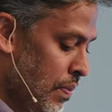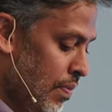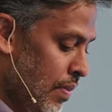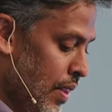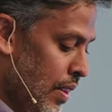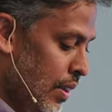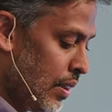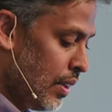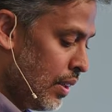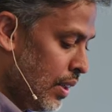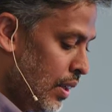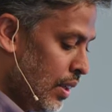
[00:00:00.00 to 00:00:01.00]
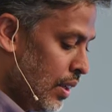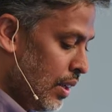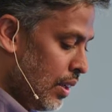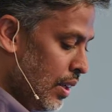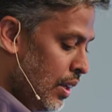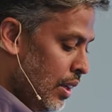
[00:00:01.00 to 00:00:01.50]

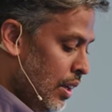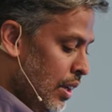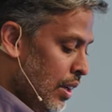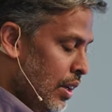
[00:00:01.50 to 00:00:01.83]
Nothing is said.